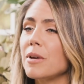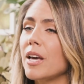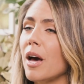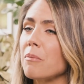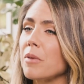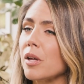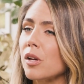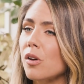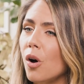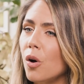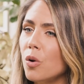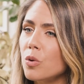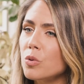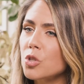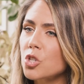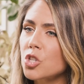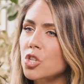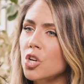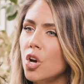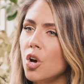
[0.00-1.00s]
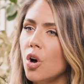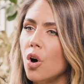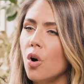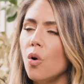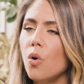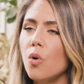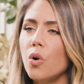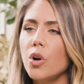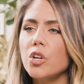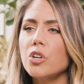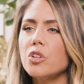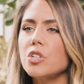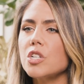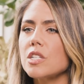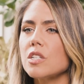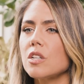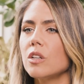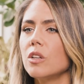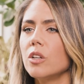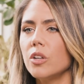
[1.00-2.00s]
become a coach, or you're
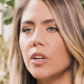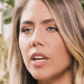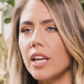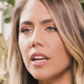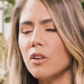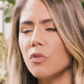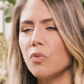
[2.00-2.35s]
just looking